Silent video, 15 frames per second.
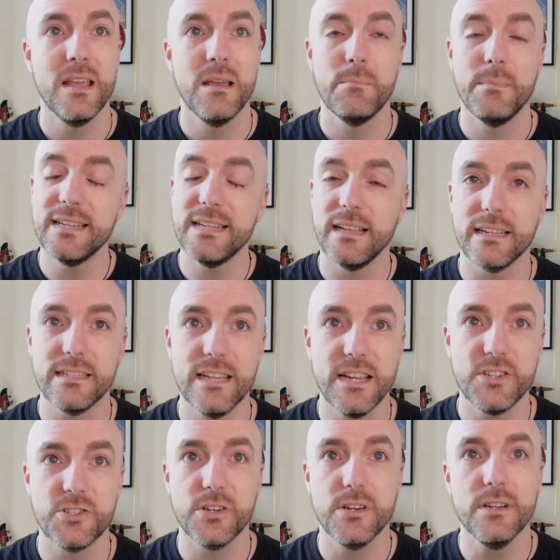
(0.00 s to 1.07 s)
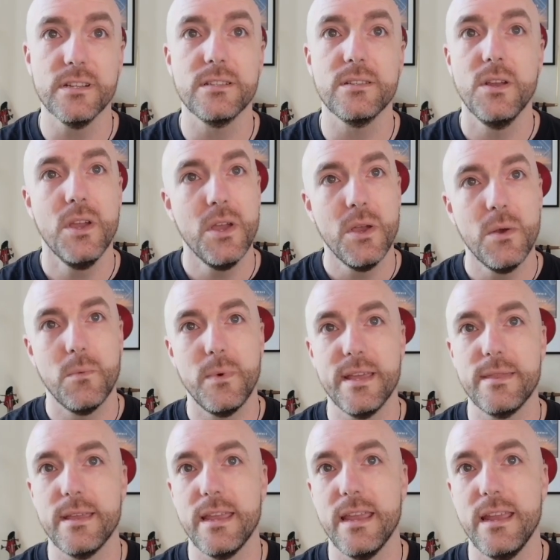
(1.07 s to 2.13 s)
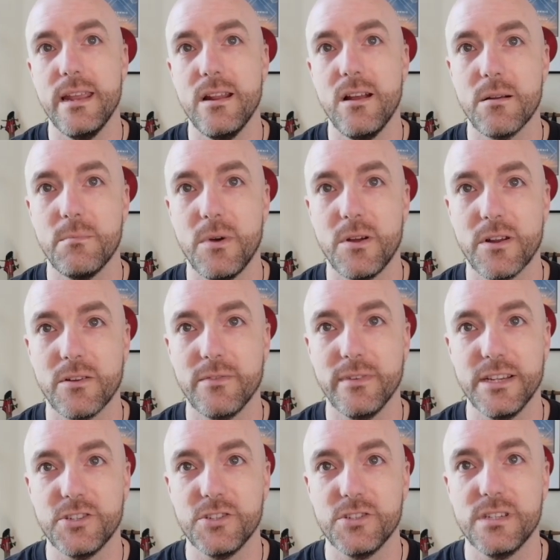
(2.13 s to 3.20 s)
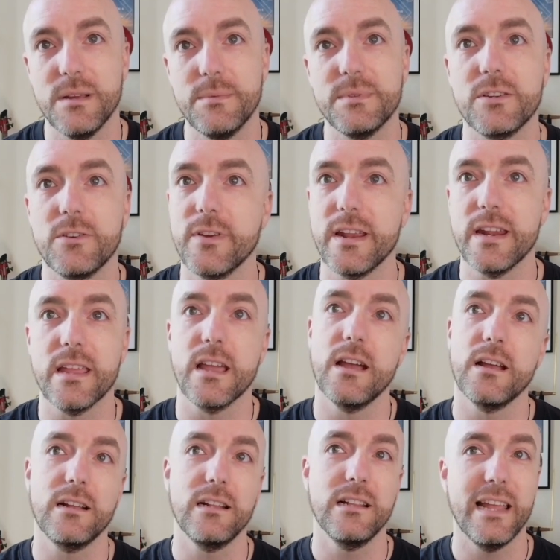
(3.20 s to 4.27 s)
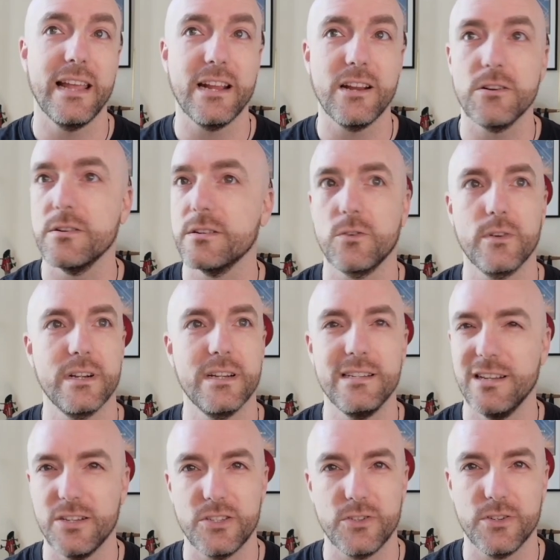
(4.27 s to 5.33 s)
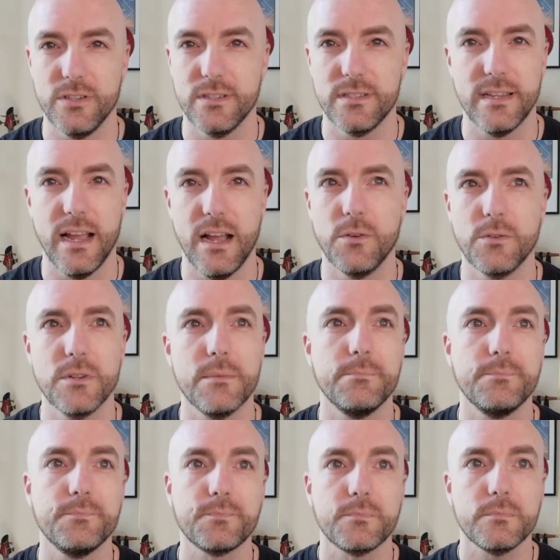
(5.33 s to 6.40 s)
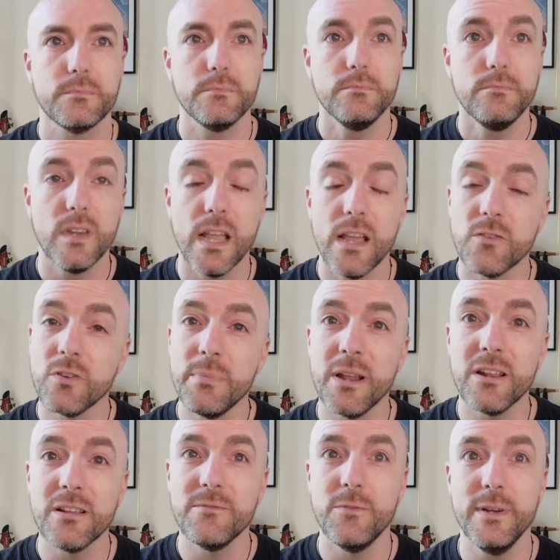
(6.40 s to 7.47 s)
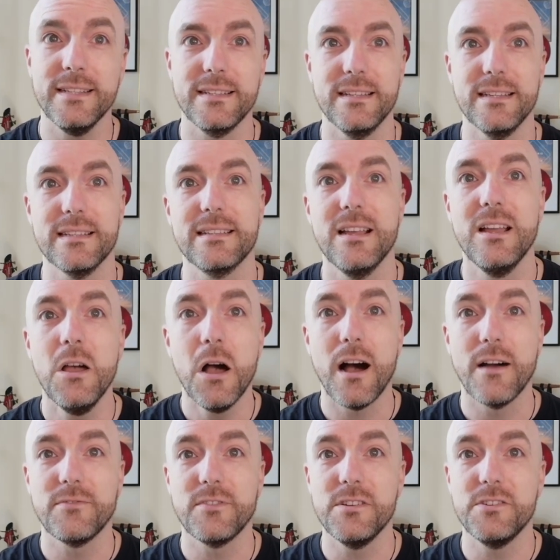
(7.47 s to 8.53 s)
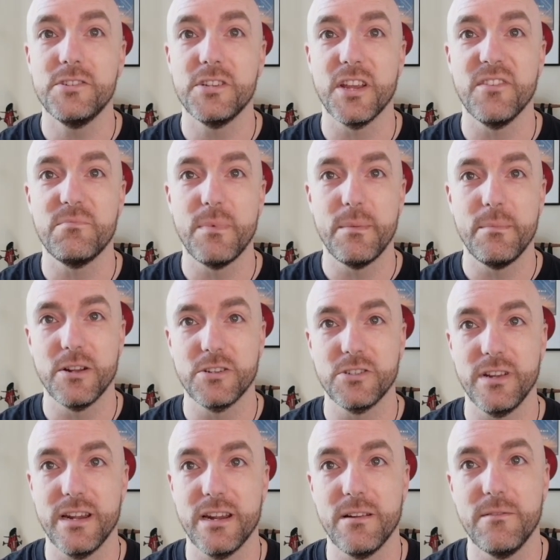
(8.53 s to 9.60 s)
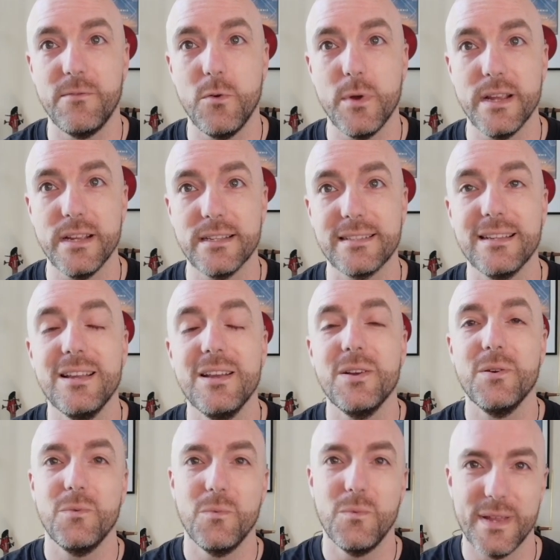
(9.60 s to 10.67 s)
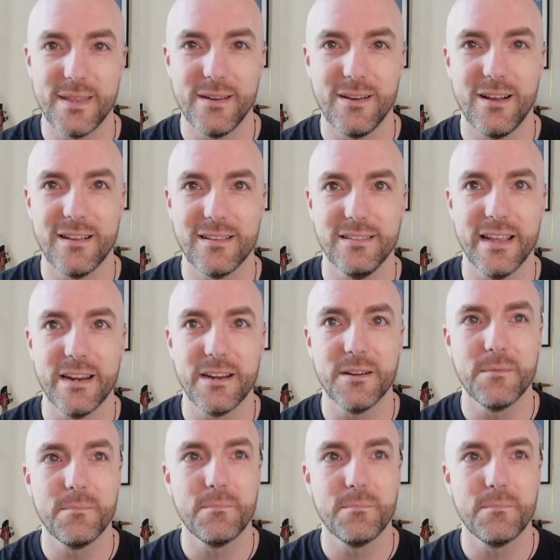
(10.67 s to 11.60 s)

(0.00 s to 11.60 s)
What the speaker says: metallic textures with inharmonic relationships creating a clangorous or industrial sound, and robotic voices, often achieved by modulating a voice with an oscillator.